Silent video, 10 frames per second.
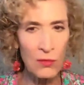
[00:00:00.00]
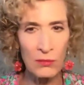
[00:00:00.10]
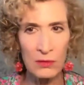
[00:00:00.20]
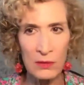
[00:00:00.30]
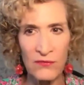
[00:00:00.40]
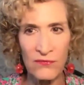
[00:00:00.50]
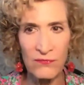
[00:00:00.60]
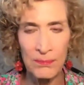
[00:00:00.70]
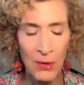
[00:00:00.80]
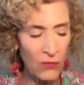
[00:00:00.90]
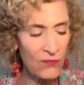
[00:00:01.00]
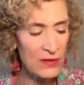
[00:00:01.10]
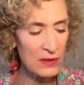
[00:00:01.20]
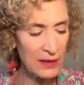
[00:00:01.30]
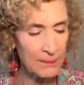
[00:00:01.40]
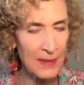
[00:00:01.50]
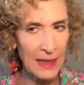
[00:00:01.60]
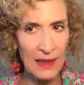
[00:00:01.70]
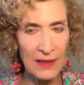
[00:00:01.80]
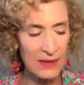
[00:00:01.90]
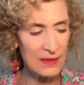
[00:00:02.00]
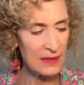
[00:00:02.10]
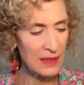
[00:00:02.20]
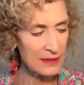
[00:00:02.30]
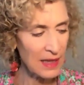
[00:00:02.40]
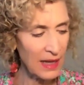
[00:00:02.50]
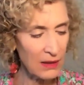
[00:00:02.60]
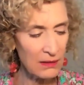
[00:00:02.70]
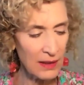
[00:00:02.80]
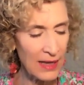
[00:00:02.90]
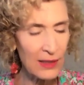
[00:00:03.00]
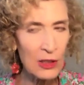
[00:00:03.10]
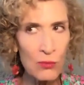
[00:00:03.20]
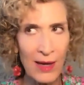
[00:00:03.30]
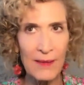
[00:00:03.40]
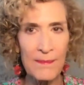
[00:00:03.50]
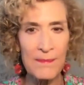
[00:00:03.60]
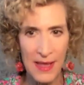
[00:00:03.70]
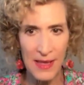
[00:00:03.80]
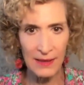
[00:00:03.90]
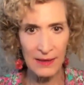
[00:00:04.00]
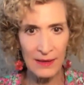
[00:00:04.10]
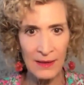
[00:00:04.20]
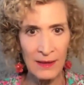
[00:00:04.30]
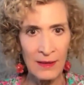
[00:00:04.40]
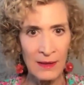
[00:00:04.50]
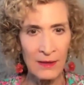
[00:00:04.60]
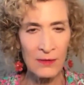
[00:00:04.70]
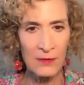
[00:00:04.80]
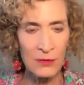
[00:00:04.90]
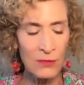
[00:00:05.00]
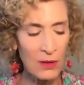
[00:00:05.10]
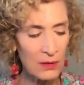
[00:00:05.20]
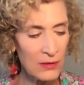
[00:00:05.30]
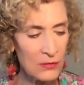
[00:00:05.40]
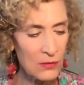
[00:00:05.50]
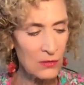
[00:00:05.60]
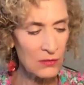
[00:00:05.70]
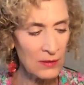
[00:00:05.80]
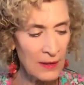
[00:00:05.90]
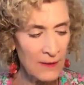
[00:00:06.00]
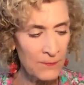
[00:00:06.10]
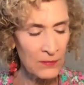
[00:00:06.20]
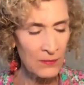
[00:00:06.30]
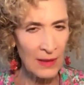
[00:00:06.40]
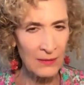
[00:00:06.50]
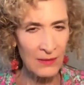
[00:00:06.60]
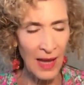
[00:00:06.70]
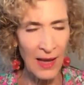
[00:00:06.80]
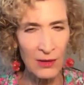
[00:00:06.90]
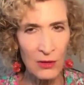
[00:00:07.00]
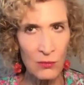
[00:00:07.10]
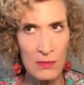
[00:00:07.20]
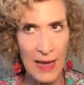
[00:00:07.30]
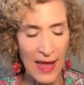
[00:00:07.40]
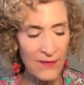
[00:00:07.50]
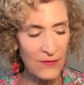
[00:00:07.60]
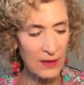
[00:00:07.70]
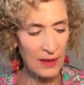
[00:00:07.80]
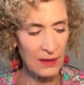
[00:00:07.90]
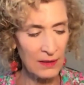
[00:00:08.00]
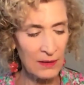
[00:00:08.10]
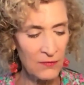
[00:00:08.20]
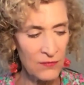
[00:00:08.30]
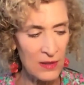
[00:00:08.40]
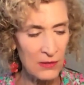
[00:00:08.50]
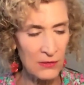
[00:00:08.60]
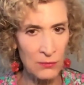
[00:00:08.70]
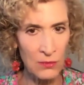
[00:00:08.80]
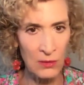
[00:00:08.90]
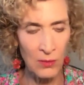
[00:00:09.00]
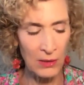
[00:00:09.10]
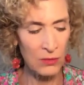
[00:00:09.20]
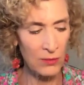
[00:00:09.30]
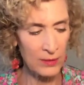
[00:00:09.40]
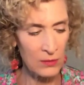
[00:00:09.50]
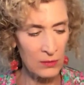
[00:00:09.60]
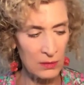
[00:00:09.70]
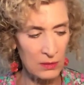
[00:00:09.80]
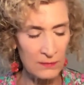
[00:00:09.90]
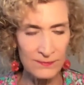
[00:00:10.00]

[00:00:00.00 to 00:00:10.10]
older, both physically and mentally these days. And how do you recommend to our listeners, how do you navigate the fitness world while growing older?